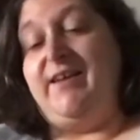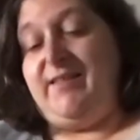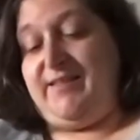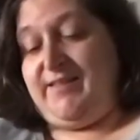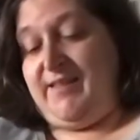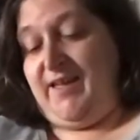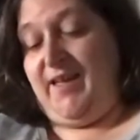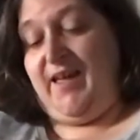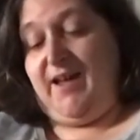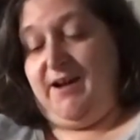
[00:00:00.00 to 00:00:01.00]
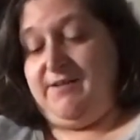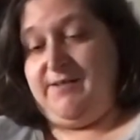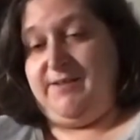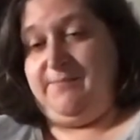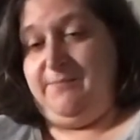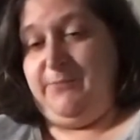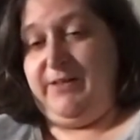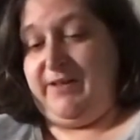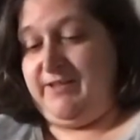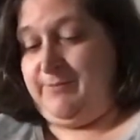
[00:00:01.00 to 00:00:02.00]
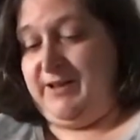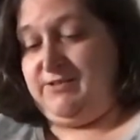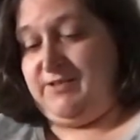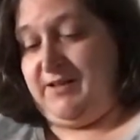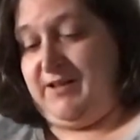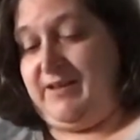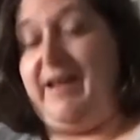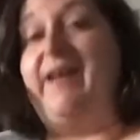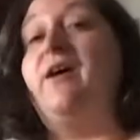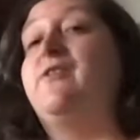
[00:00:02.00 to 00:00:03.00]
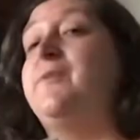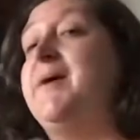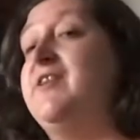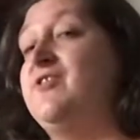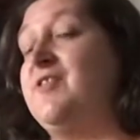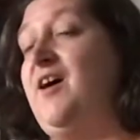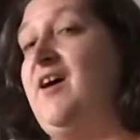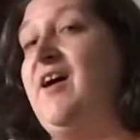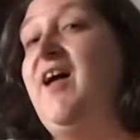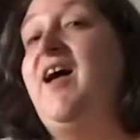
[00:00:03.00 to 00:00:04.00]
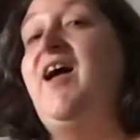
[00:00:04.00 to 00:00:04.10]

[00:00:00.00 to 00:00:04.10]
It's 800 plus pages long, 900 pages long.